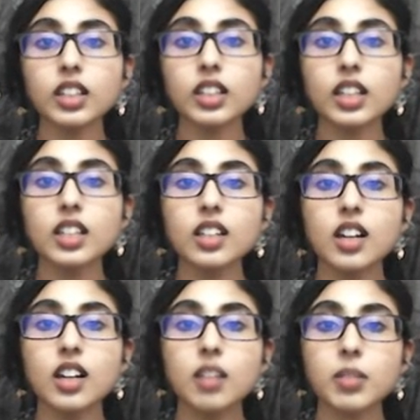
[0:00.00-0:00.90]
in
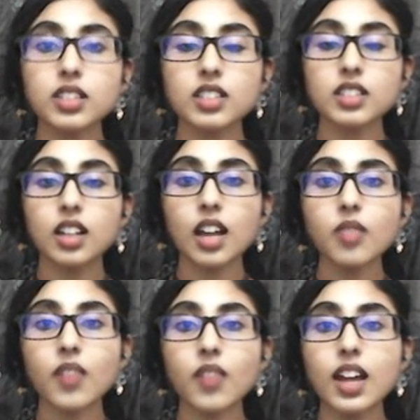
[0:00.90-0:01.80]
personal life
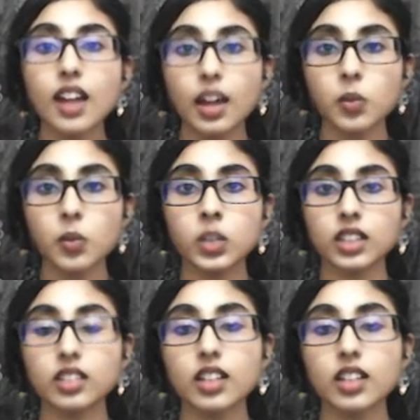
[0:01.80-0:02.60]
and at work.